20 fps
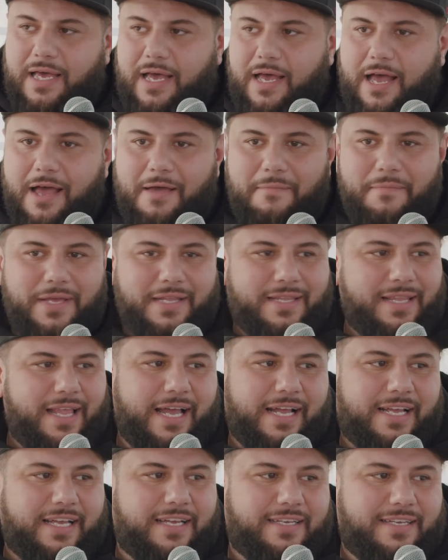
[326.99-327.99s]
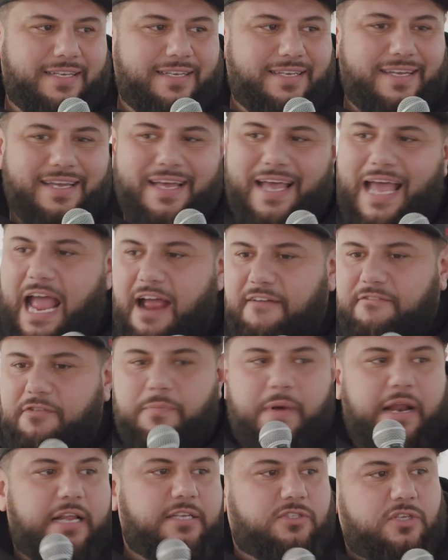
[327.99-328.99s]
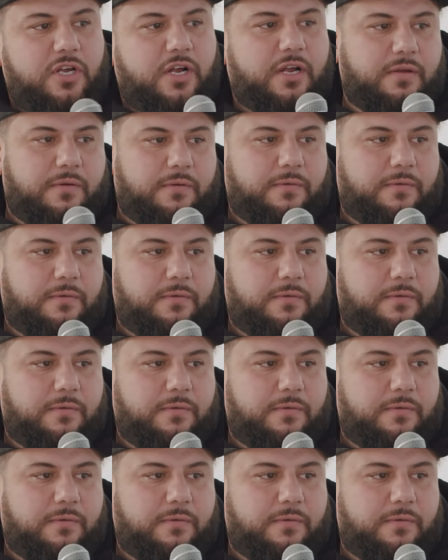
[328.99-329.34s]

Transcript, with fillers: I yeah, that. I mean, like, but and it's just gonna started,